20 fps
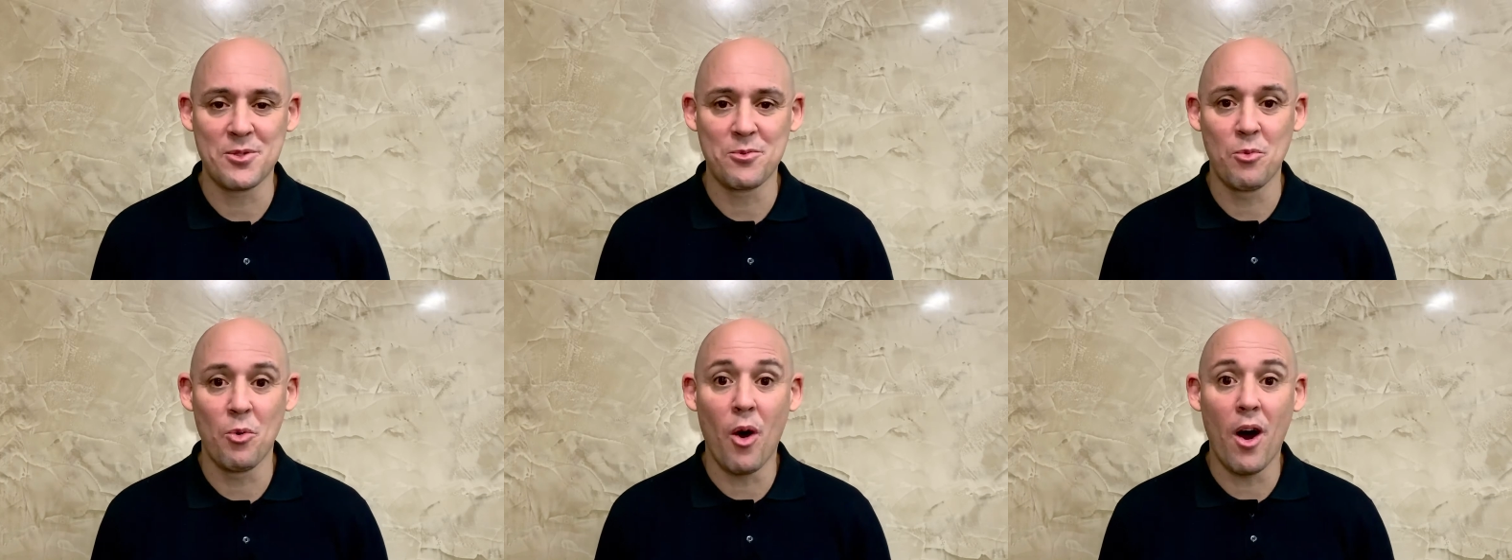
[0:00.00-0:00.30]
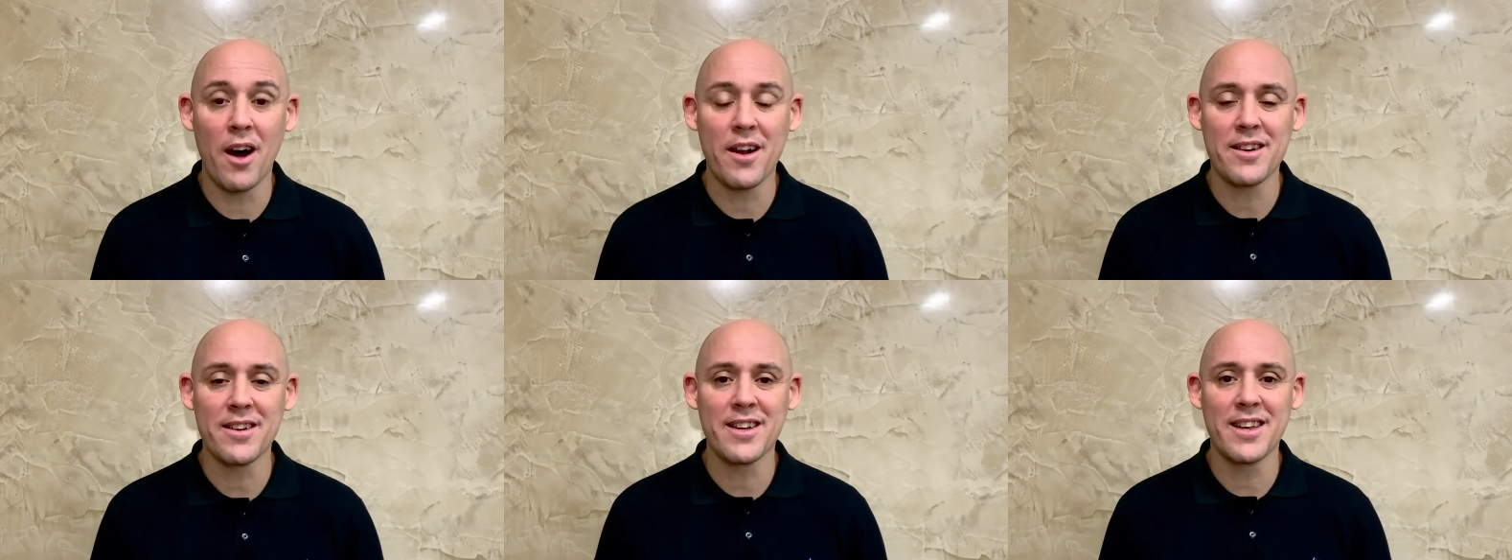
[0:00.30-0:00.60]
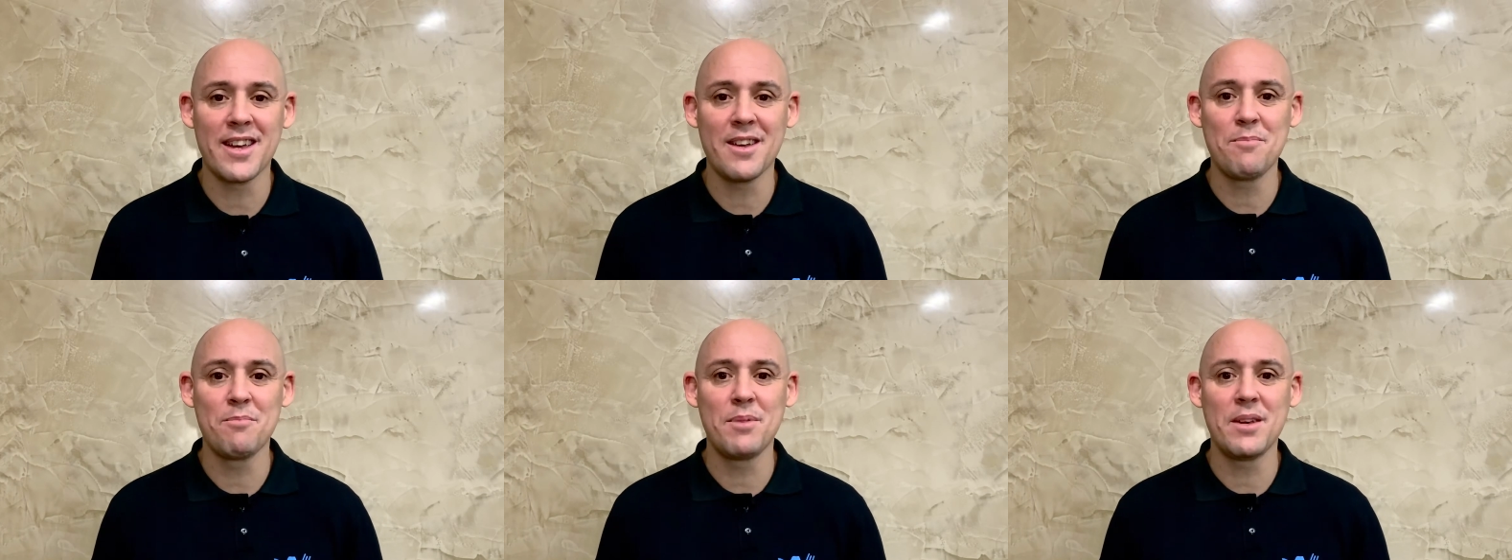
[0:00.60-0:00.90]
Water
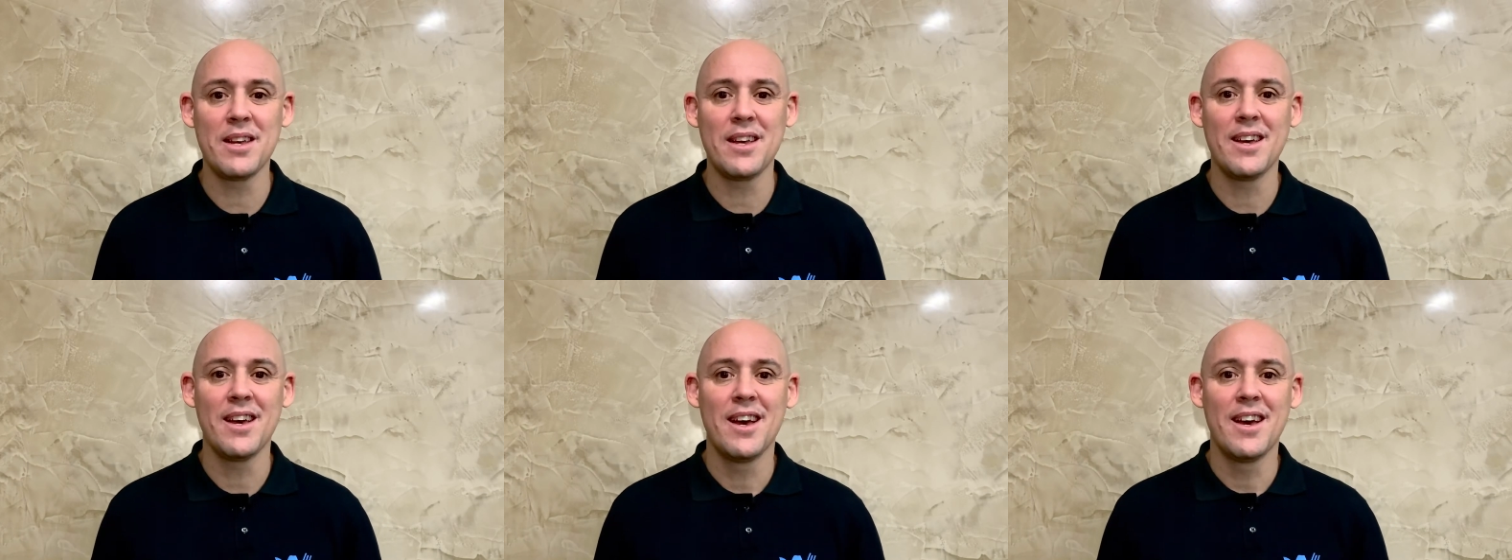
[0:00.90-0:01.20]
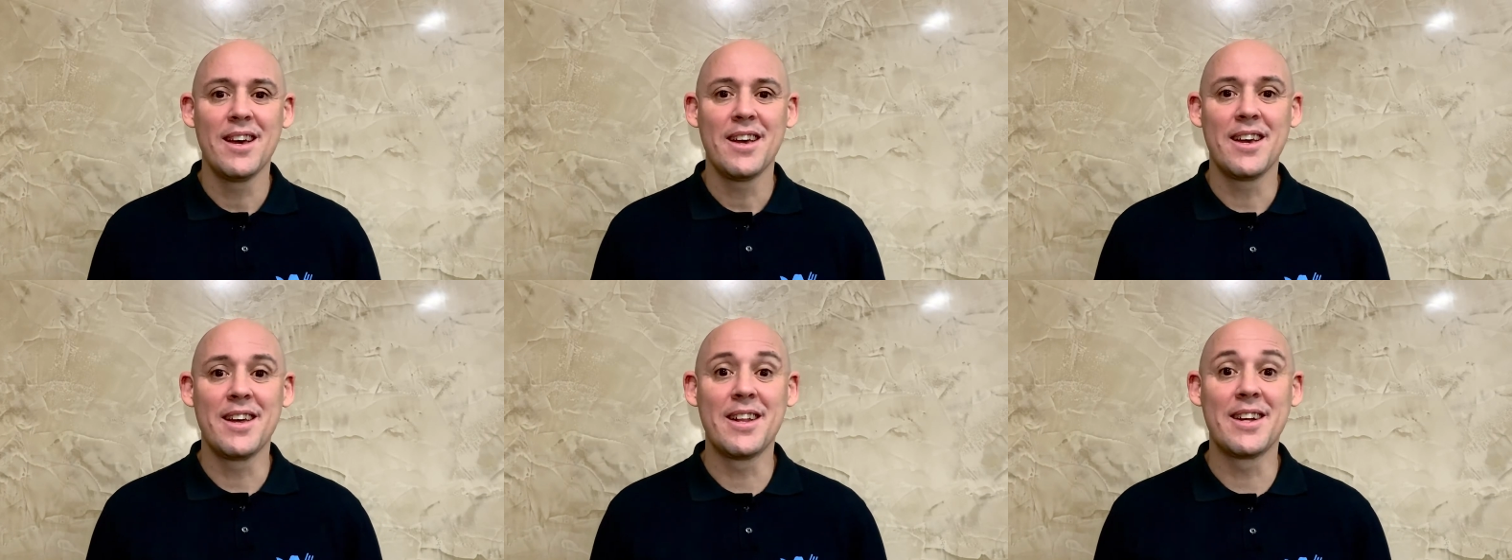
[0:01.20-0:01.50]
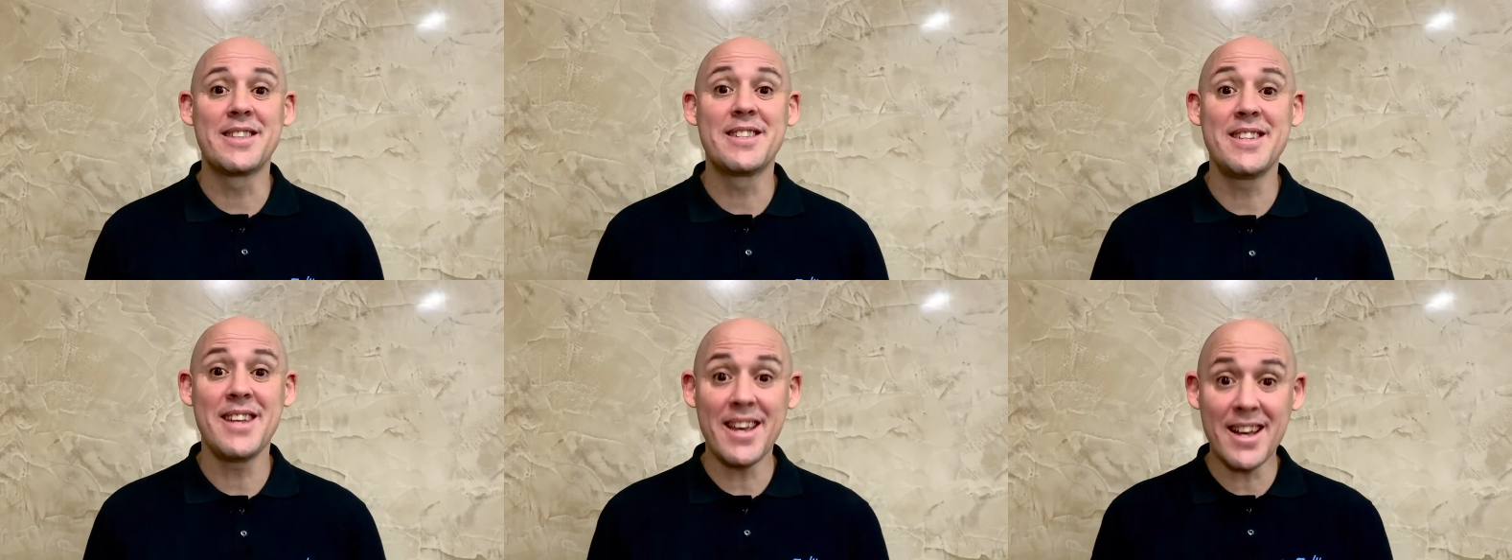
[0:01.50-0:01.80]
can be in a
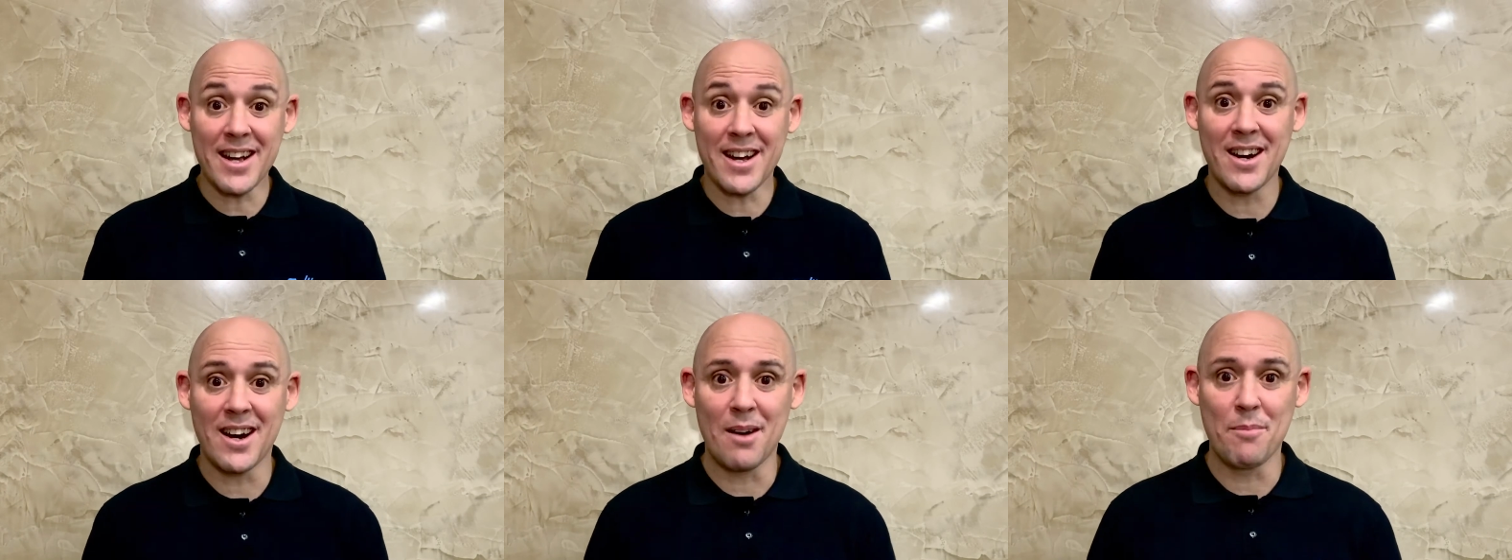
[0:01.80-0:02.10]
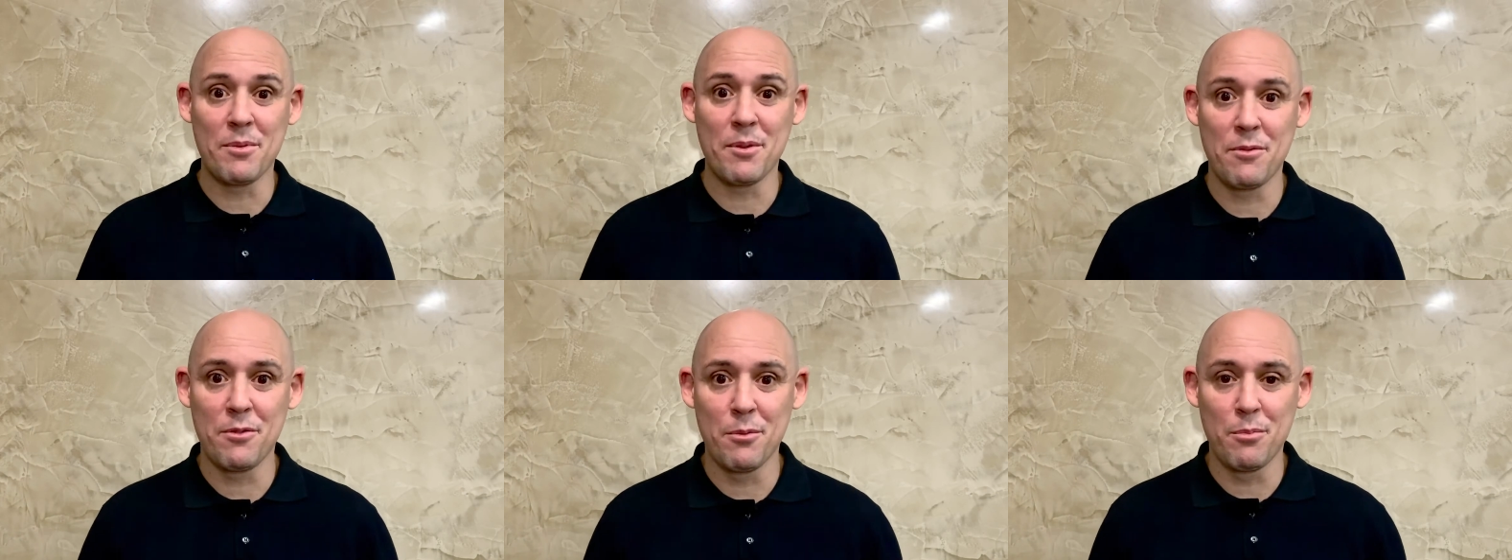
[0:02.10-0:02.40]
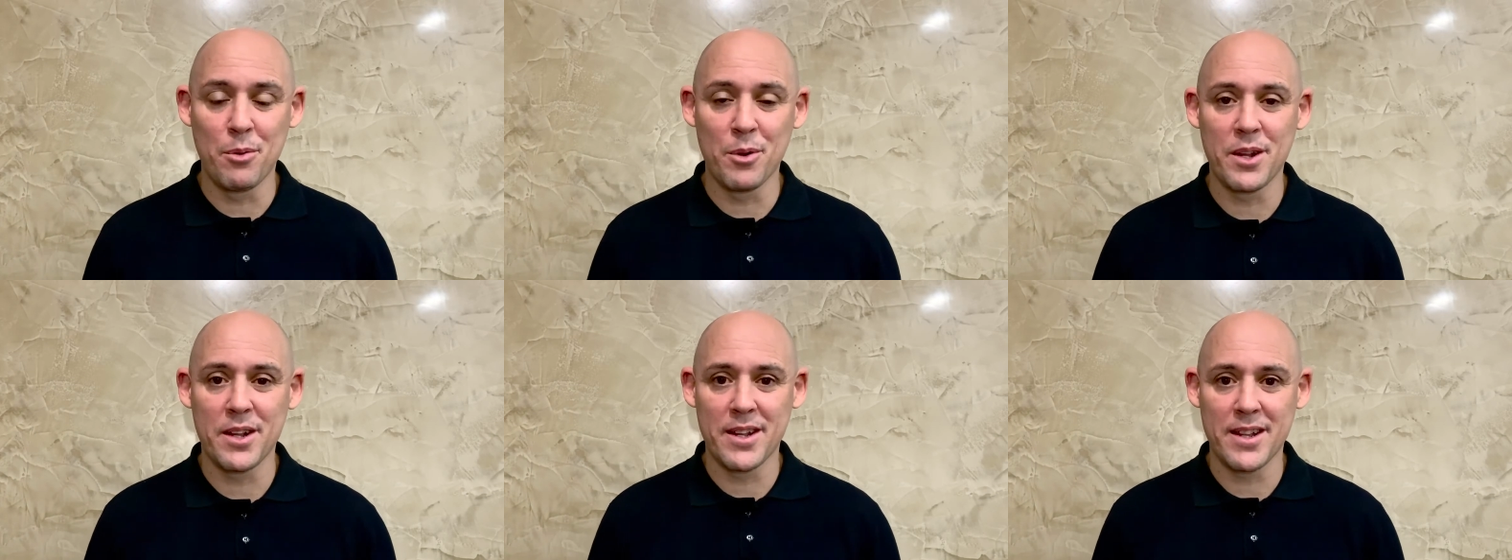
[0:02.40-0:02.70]
teacup if you
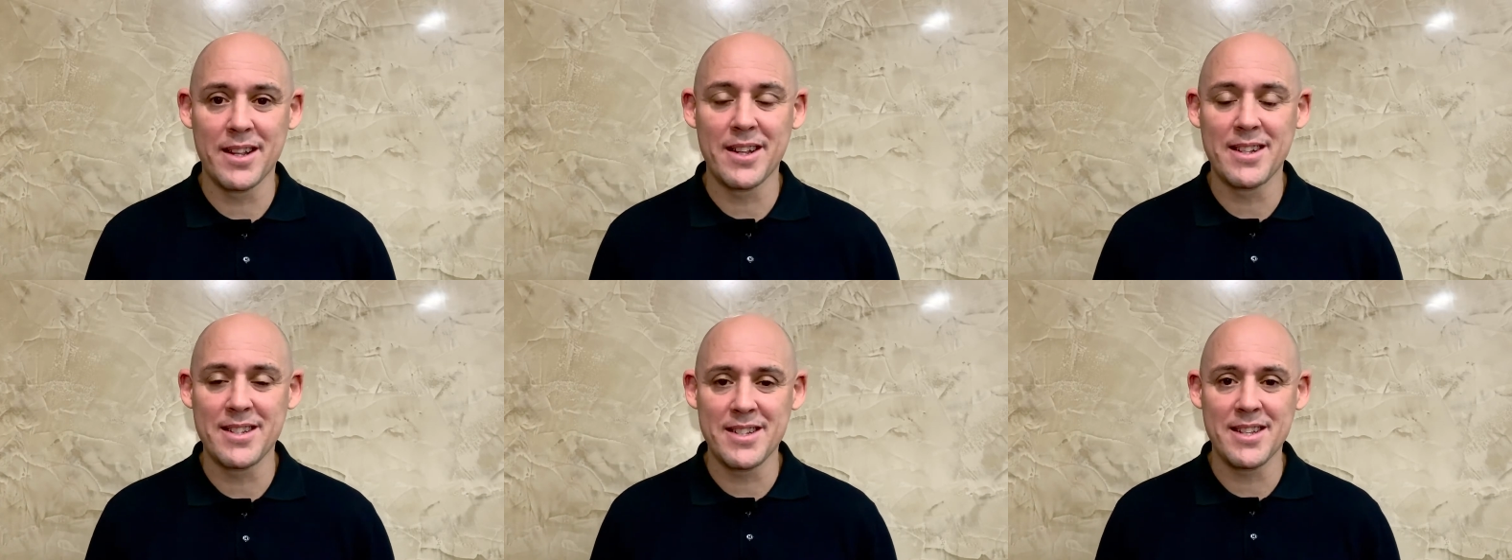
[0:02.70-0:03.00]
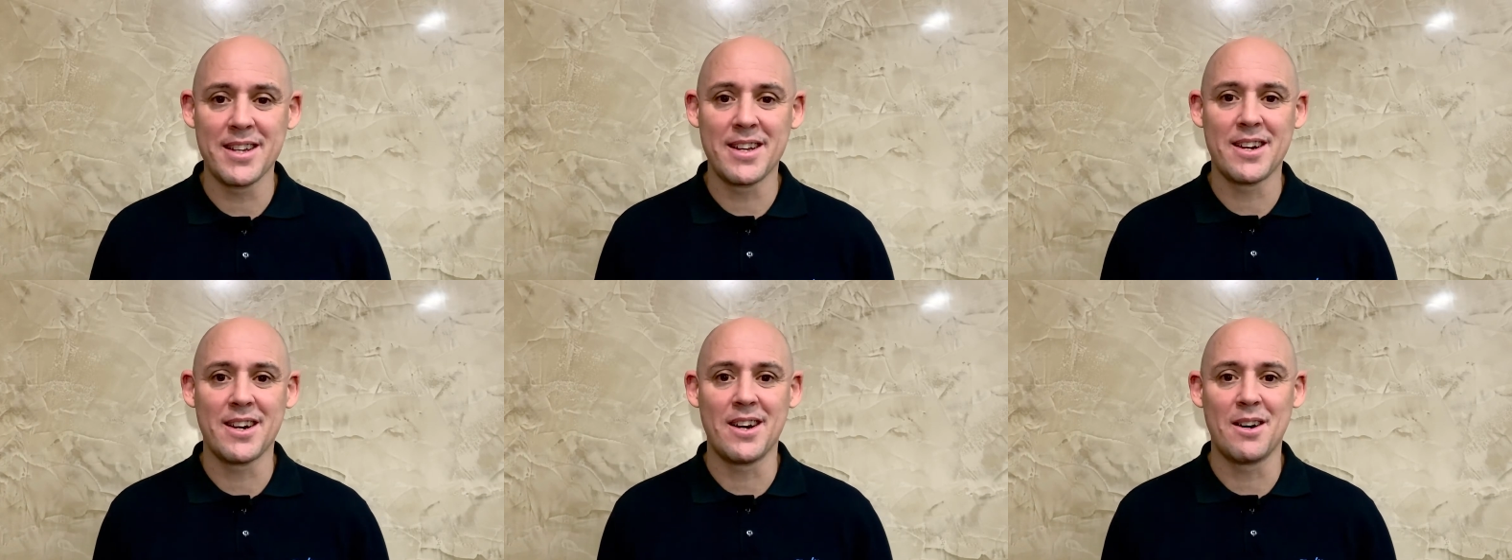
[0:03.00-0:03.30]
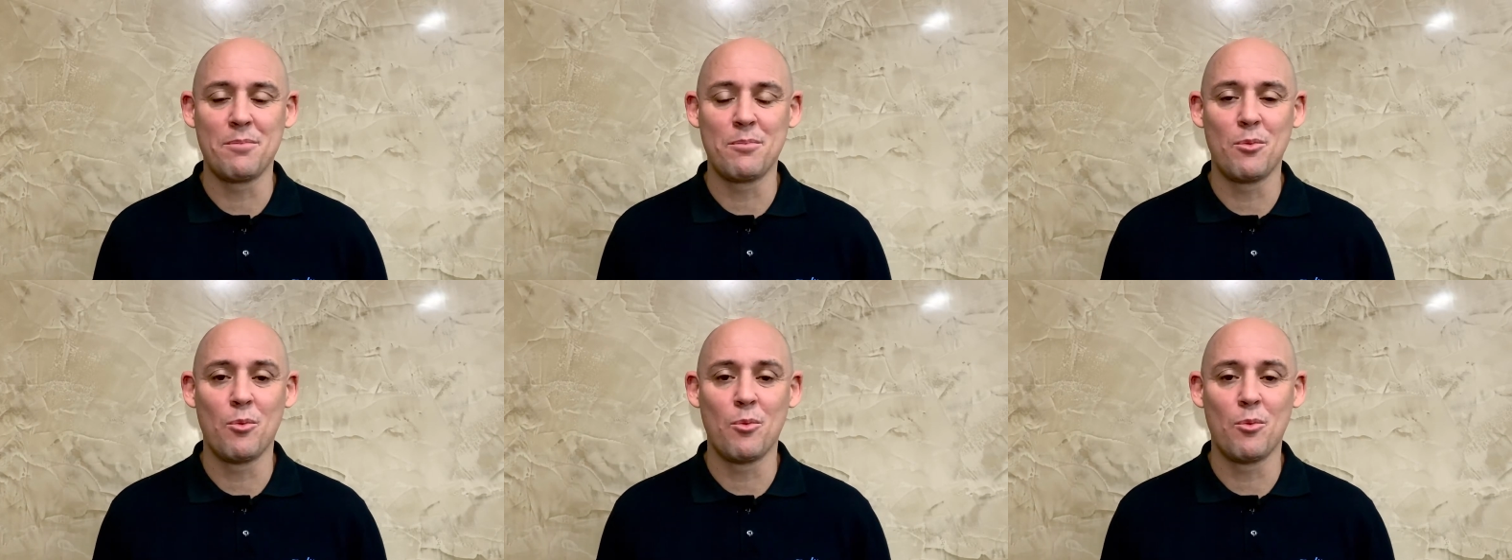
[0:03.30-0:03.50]
put it in a teacup.